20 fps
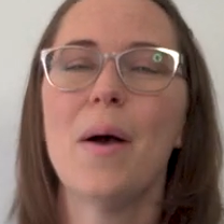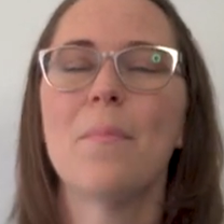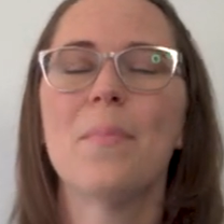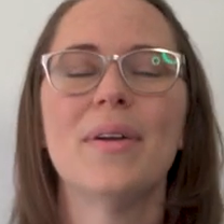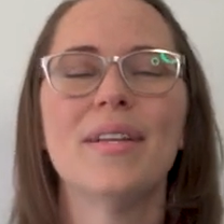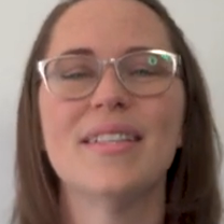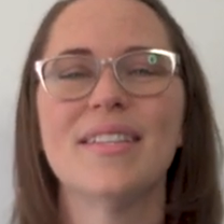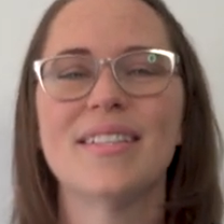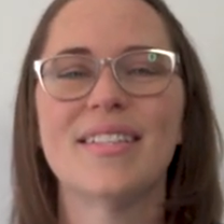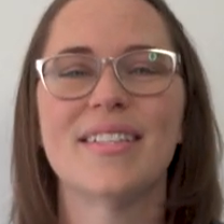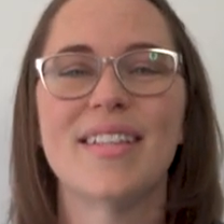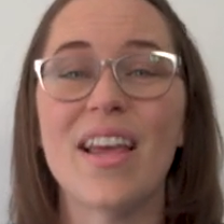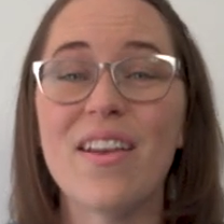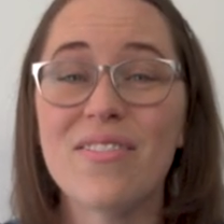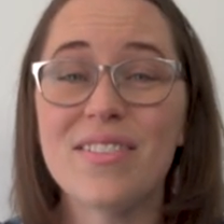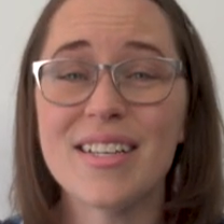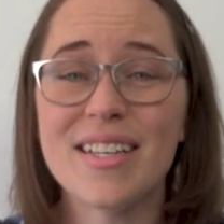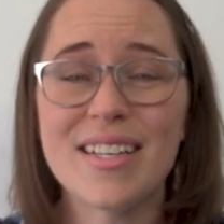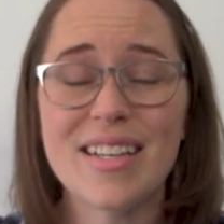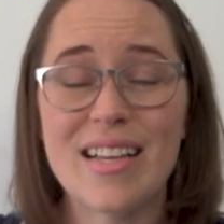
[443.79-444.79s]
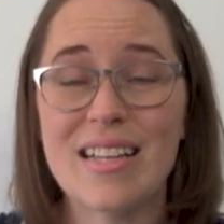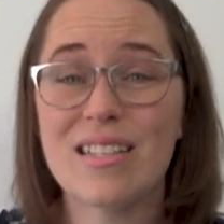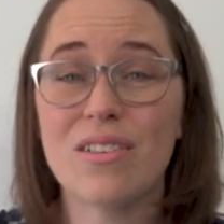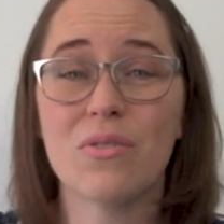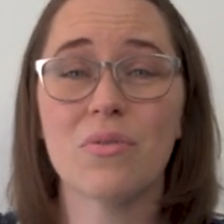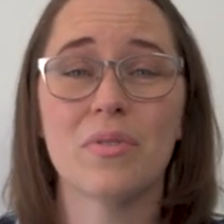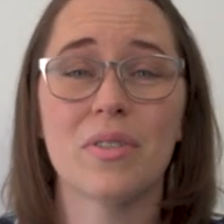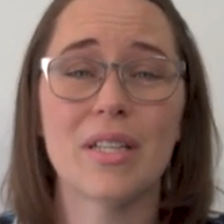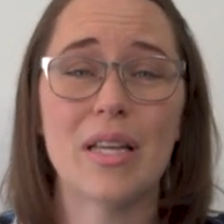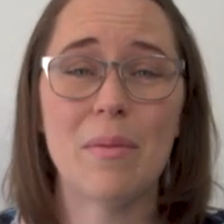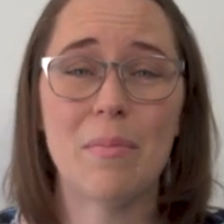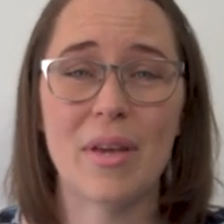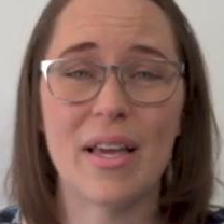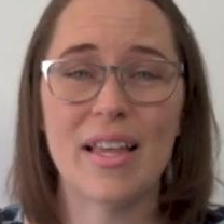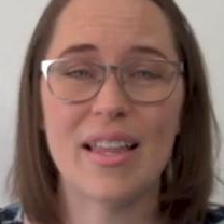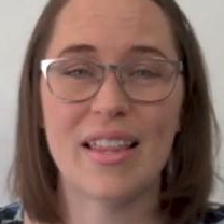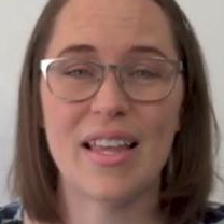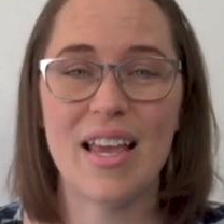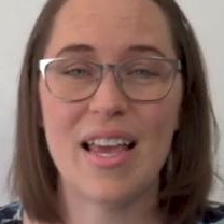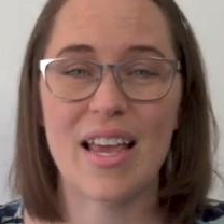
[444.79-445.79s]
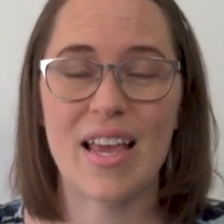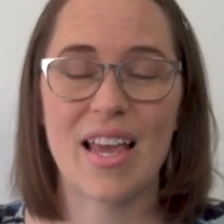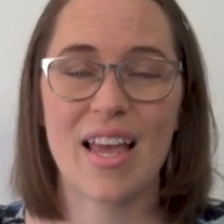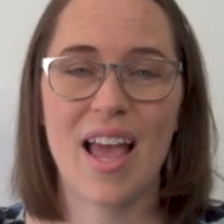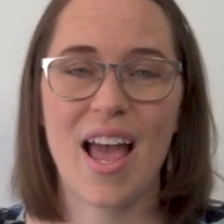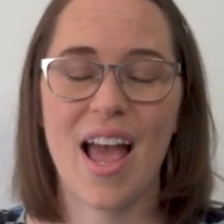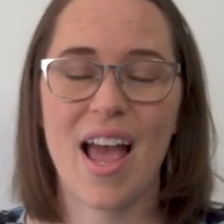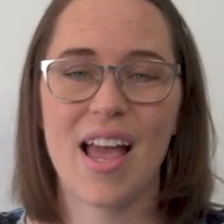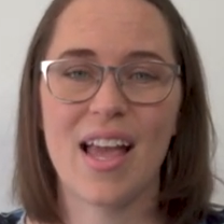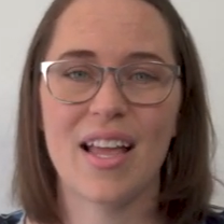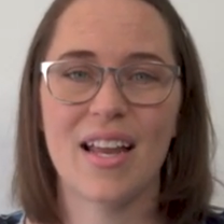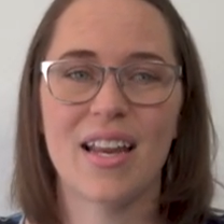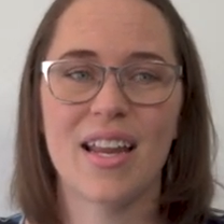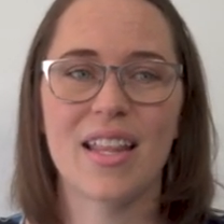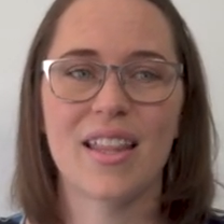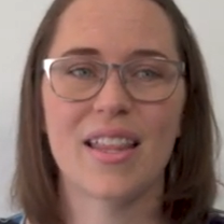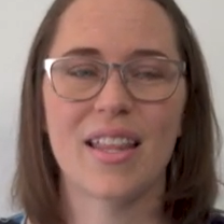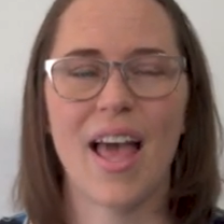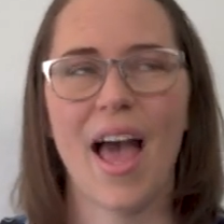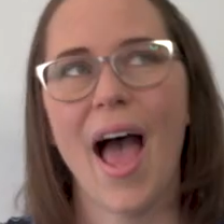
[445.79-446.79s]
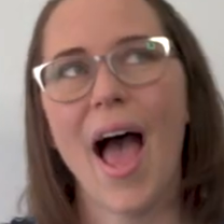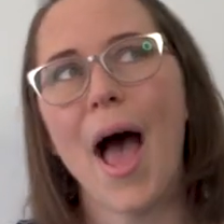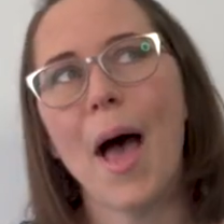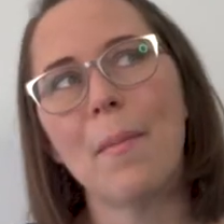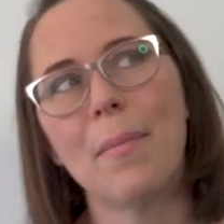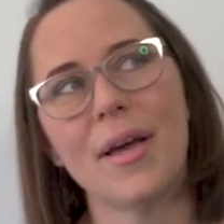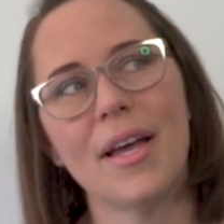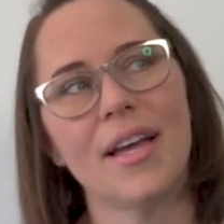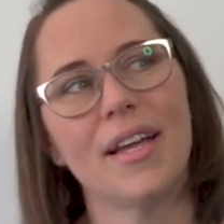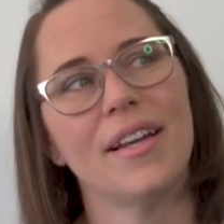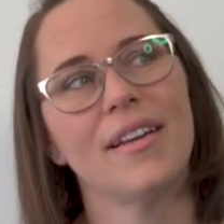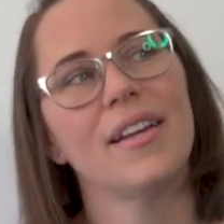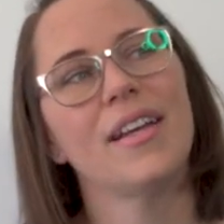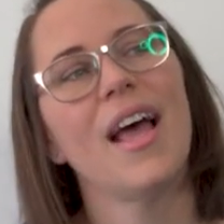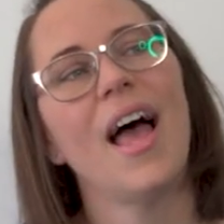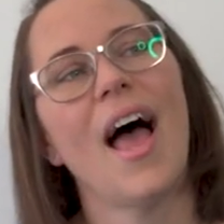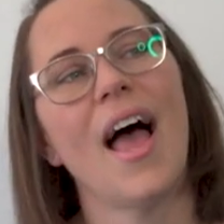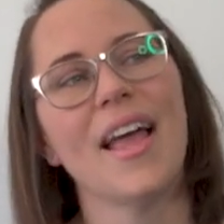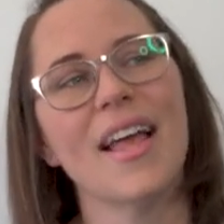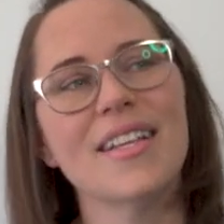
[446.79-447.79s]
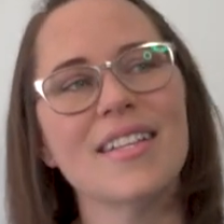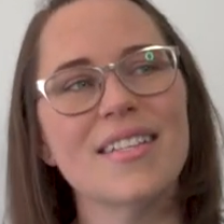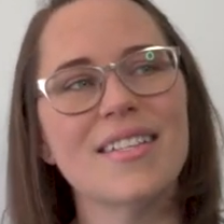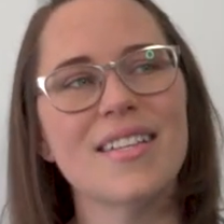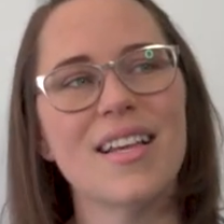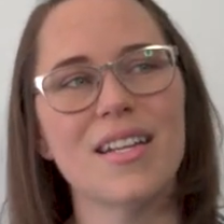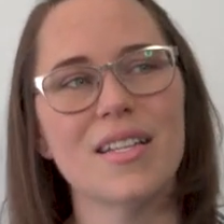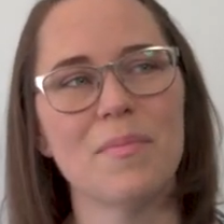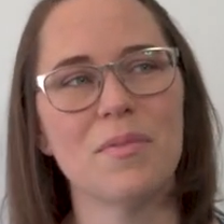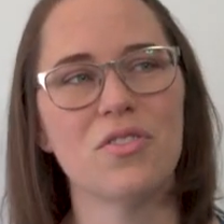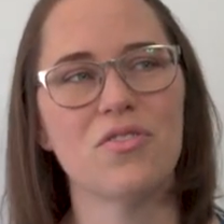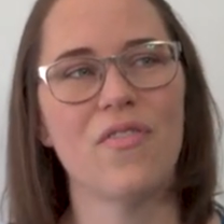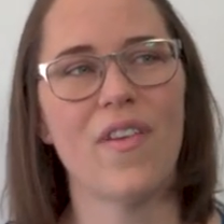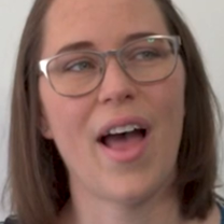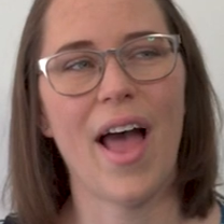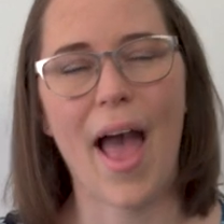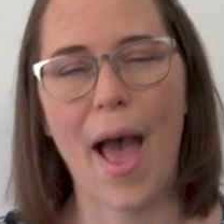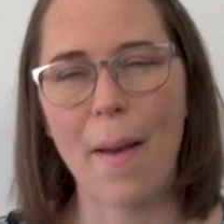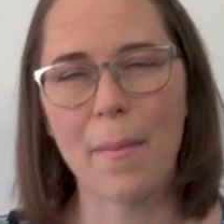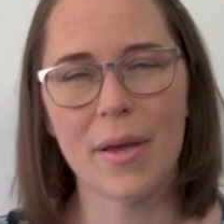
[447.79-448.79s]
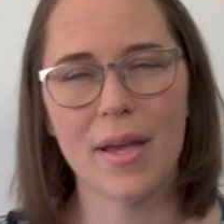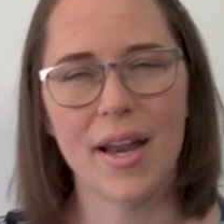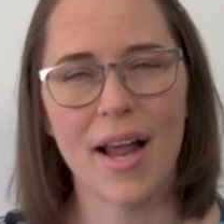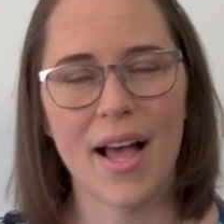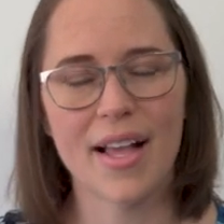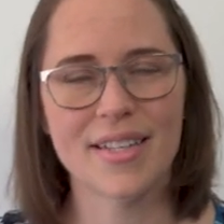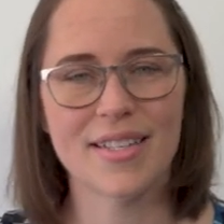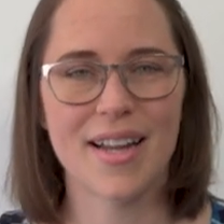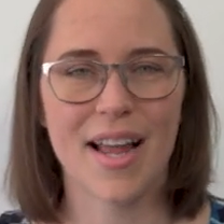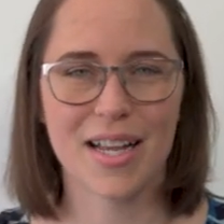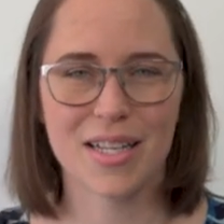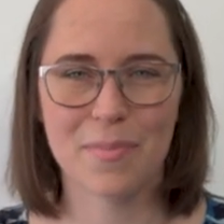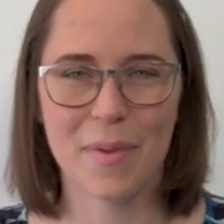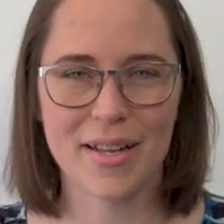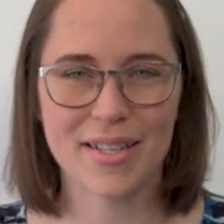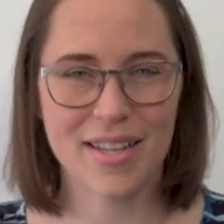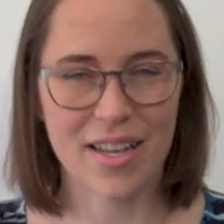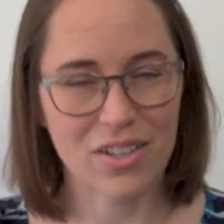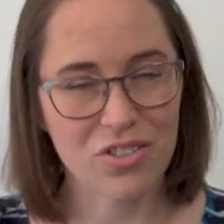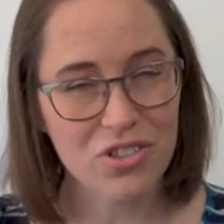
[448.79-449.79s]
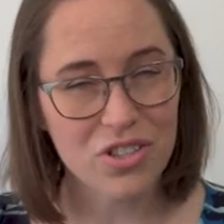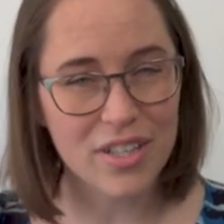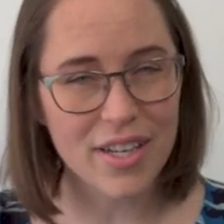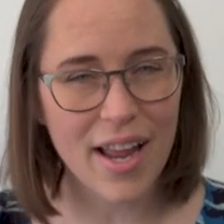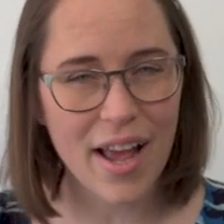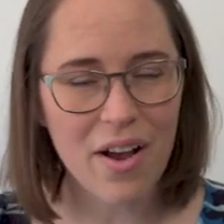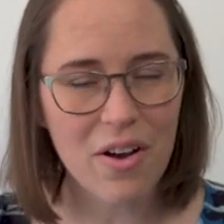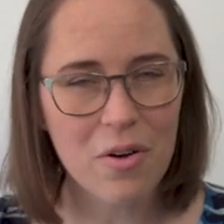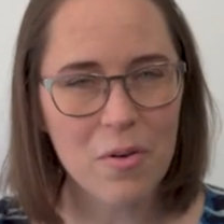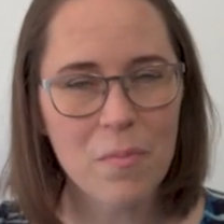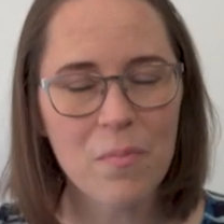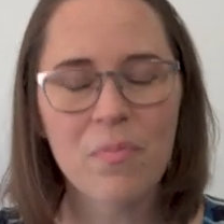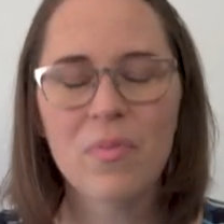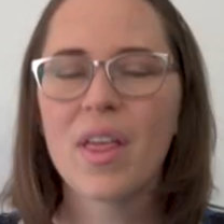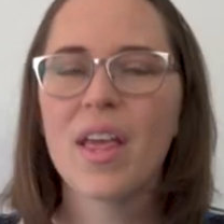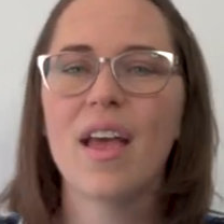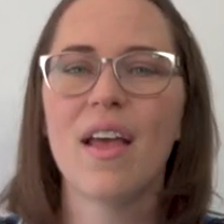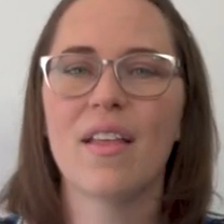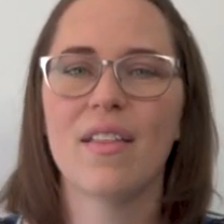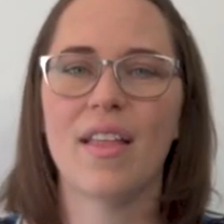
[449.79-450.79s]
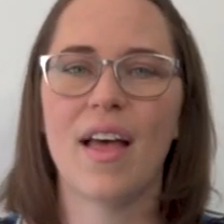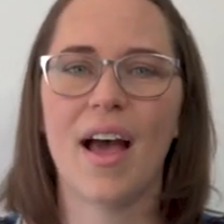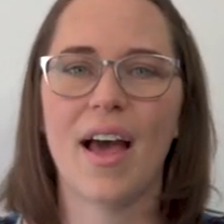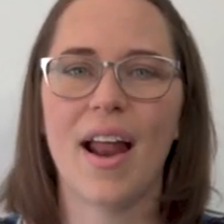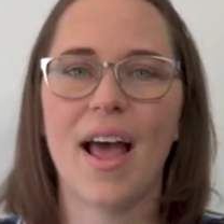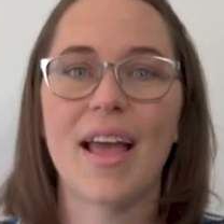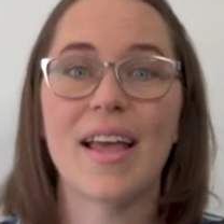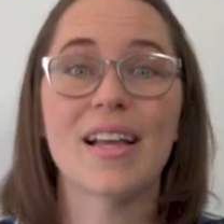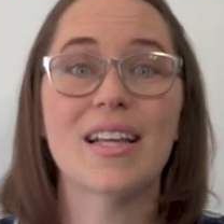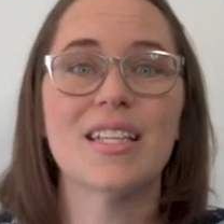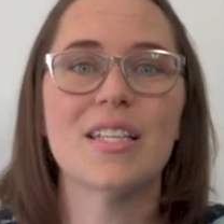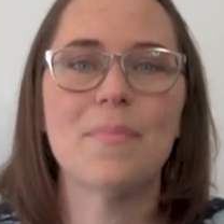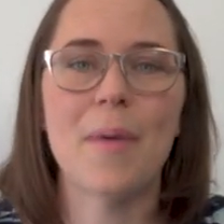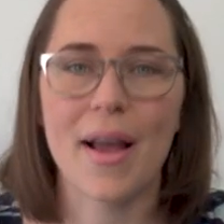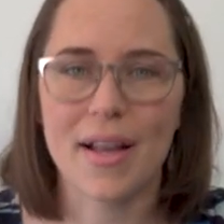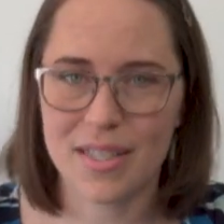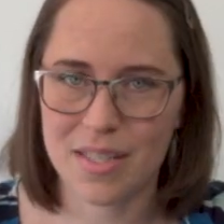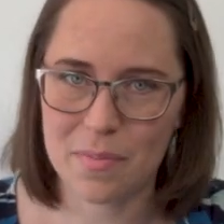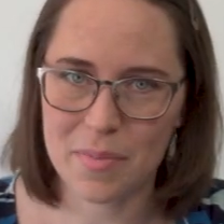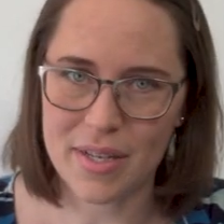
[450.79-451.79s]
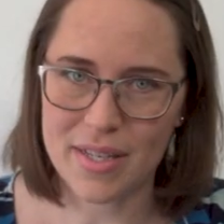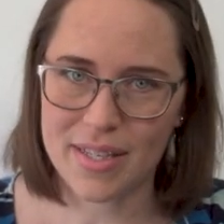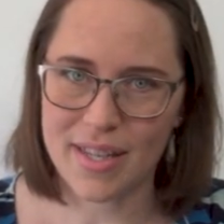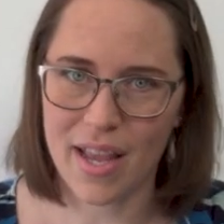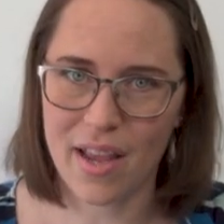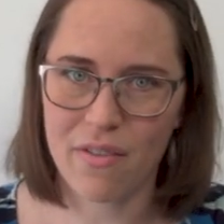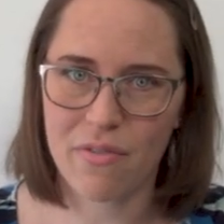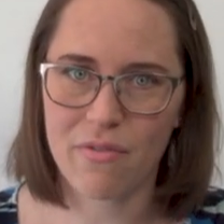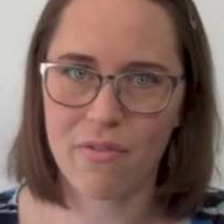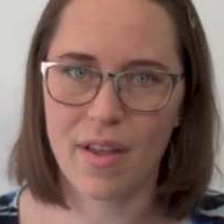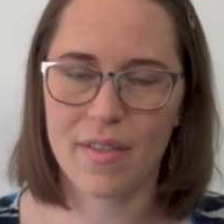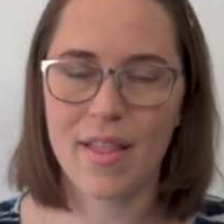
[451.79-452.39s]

But safety is a really big thing, and the habit, I guess it's not as much of a habit as an expectation now, that I expect to be safe.